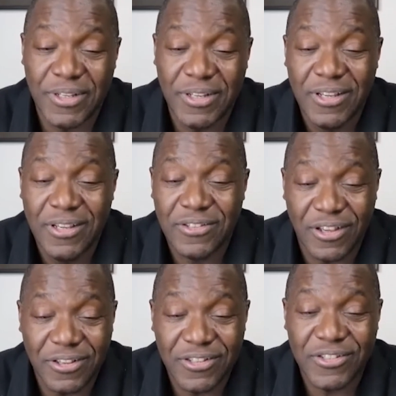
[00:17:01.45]

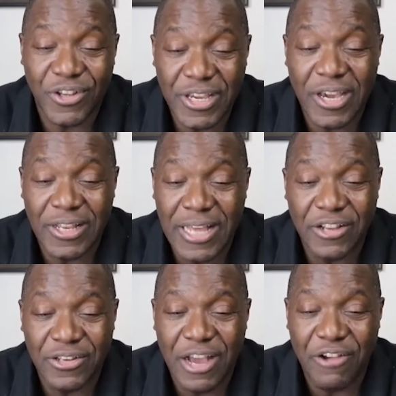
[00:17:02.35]
So so yeah, yeah that
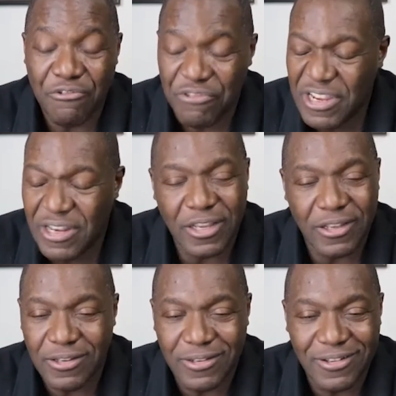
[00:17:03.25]
that really
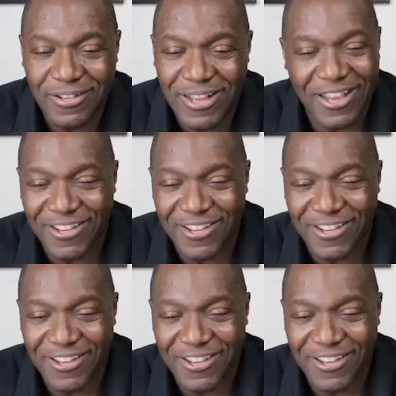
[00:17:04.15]
like